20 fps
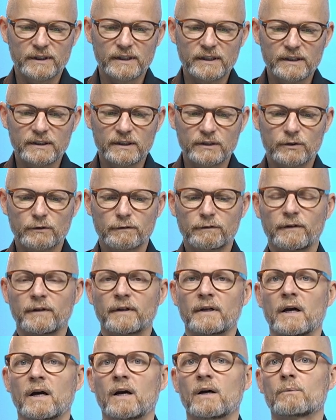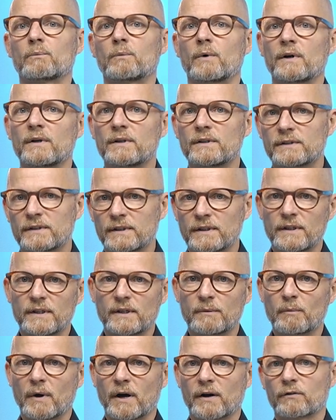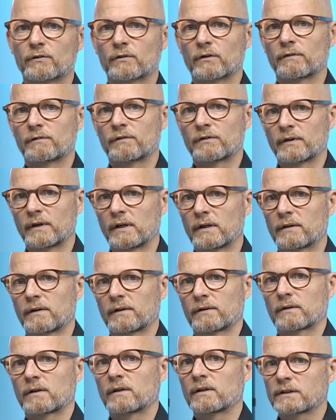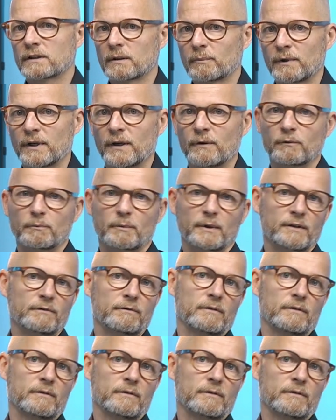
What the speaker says: easy to figure out what is in the Microsoft sales.customer namespace,